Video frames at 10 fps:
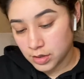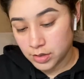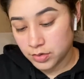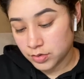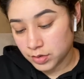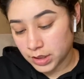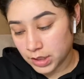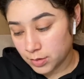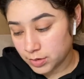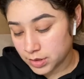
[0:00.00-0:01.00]
and
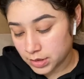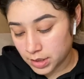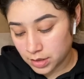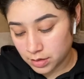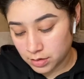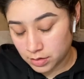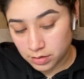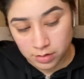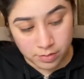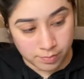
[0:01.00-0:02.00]

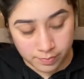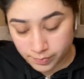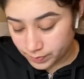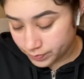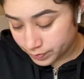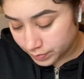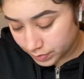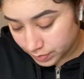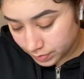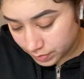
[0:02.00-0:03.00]
also the
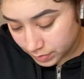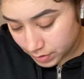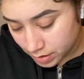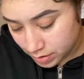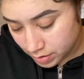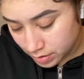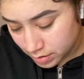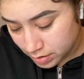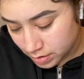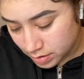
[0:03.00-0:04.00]
Anastasia
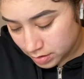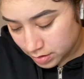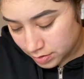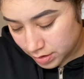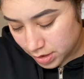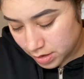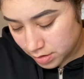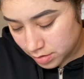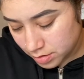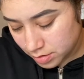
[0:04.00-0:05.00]
concealer brush
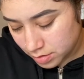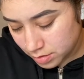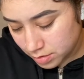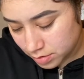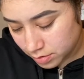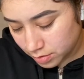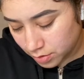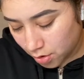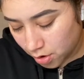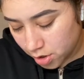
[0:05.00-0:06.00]
to carve out the
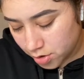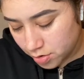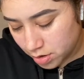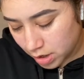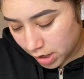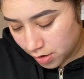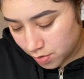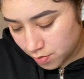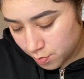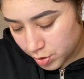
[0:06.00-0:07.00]
brows. I'm
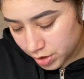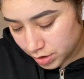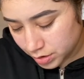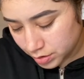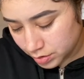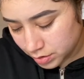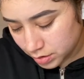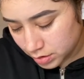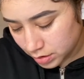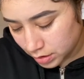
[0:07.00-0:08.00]
also going to be using
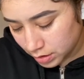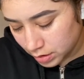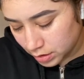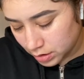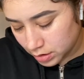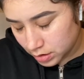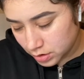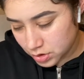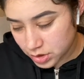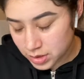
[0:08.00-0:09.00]
that as
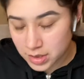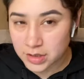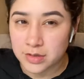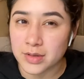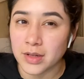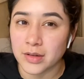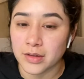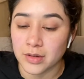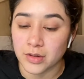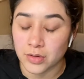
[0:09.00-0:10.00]
a
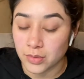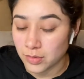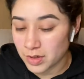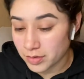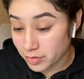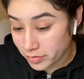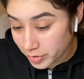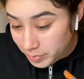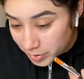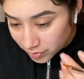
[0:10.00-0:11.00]
primer to put my
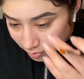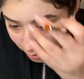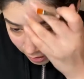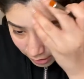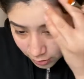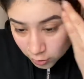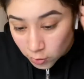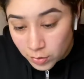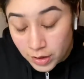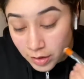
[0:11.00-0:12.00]
shadow on. I
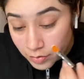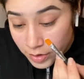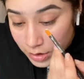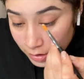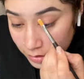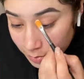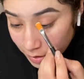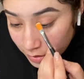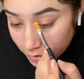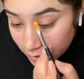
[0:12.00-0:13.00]
really like this
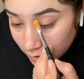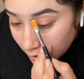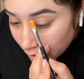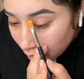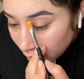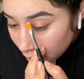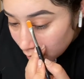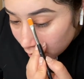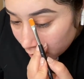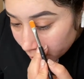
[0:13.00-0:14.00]

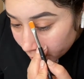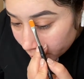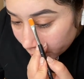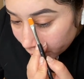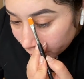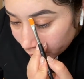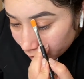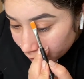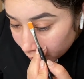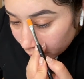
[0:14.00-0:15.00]
concealer because
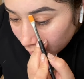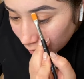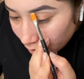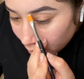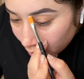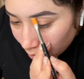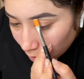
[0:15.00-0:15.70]
it makes the